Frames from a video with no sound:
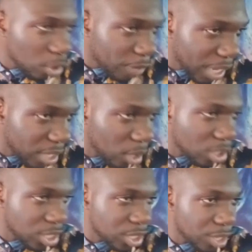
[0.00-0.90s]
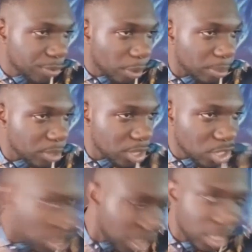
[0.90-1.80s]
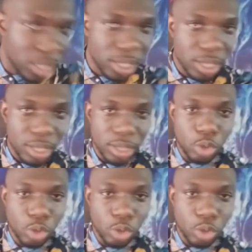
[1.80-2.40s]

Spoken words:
your father in the Lord is drinking from. Drink it.